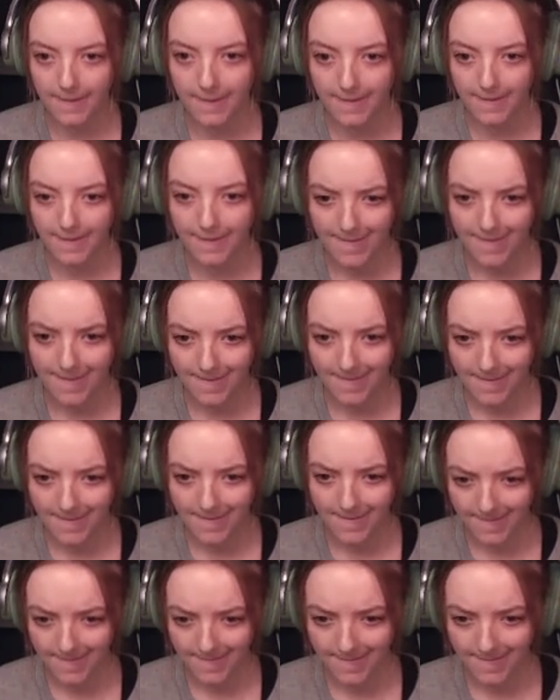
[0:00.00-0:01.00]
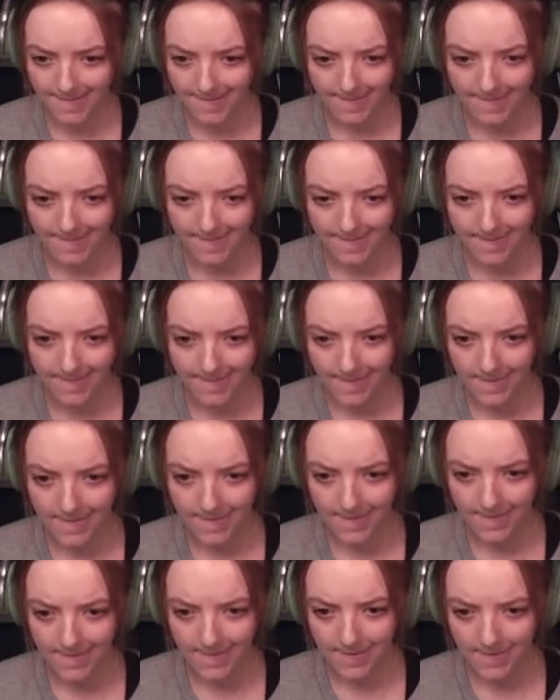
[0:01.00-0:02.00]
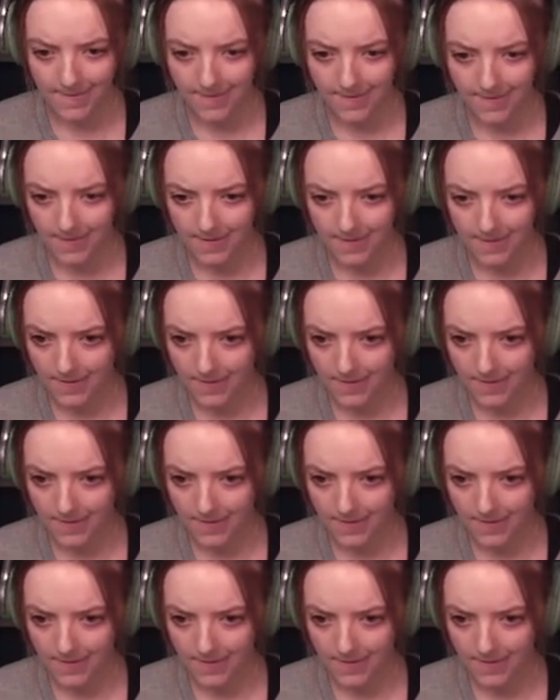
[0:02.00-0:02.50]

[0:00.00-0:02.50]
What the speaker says: Nothing is said.